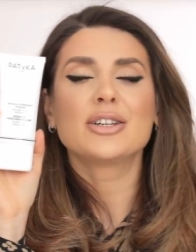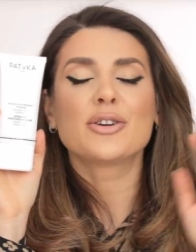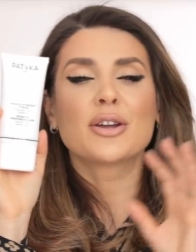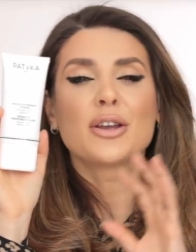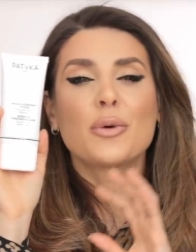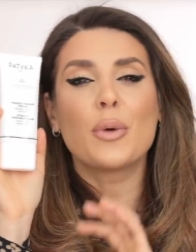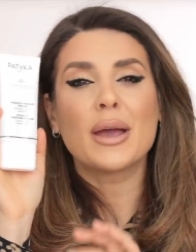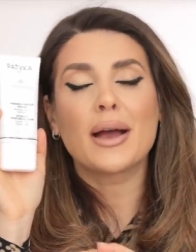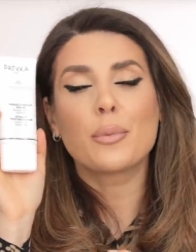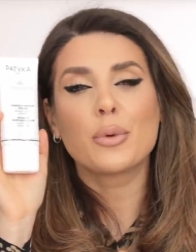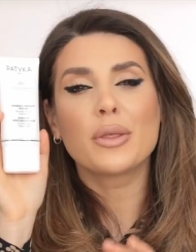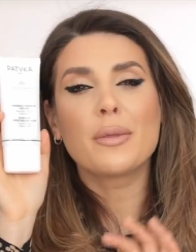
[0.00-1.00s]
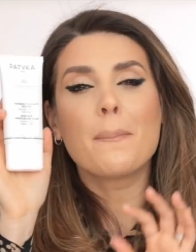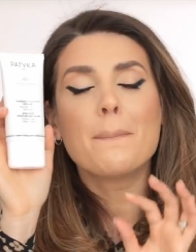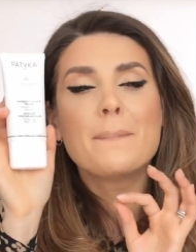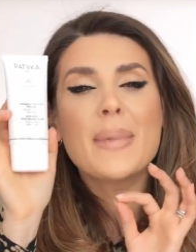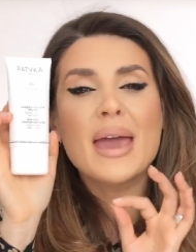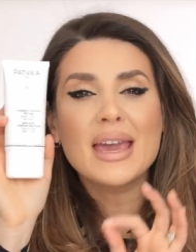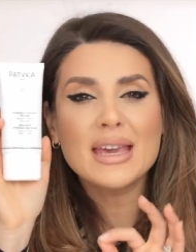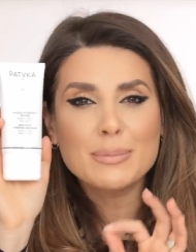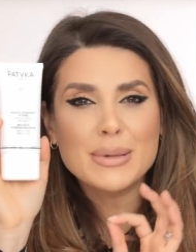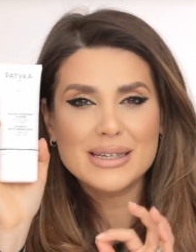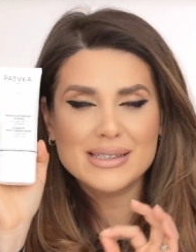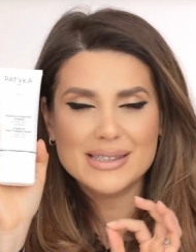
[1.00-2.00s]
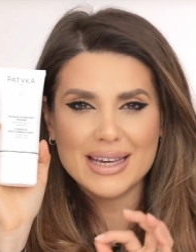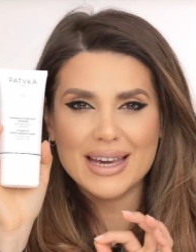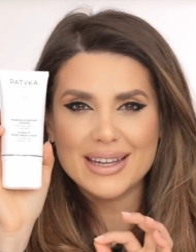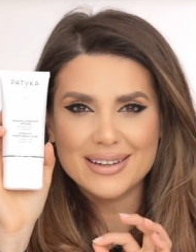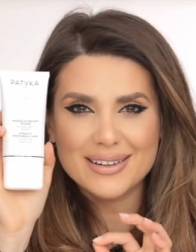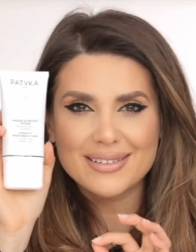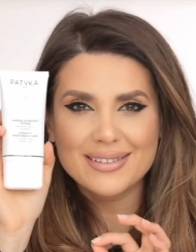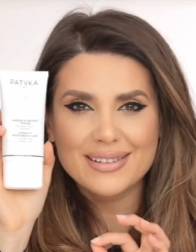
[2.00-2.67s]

You're gonna wake up with baby skin.